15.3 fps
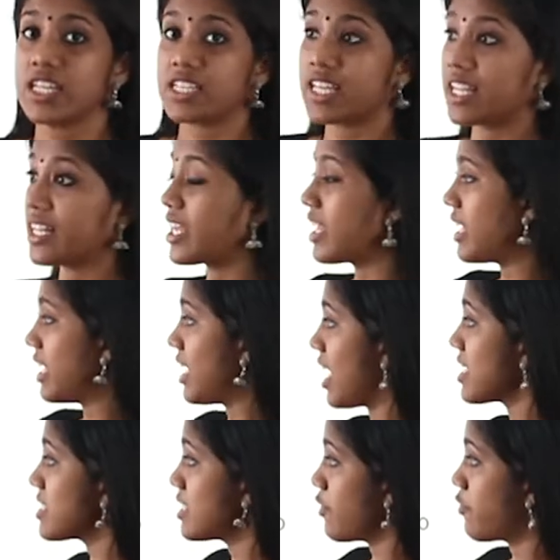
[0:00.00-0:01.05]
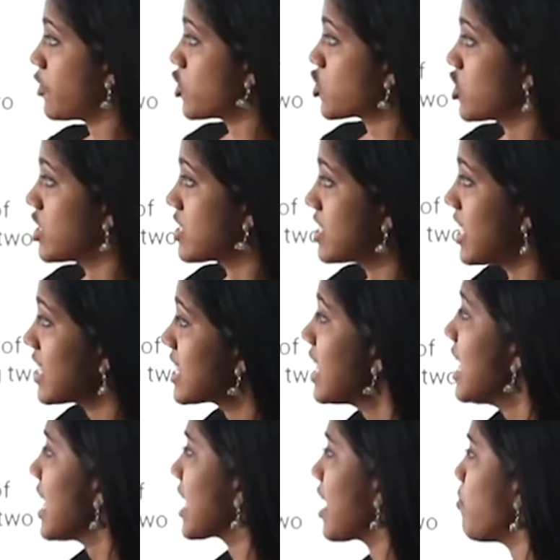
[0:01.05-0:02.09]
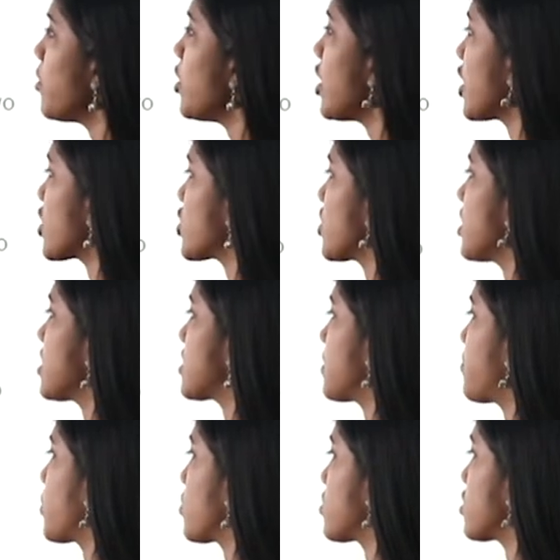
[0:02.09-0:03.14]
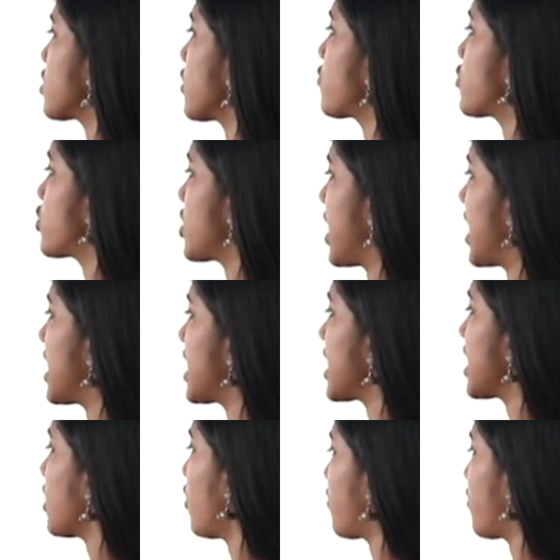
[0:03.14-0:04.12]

Then the last definition is that Communication is the process of sharing,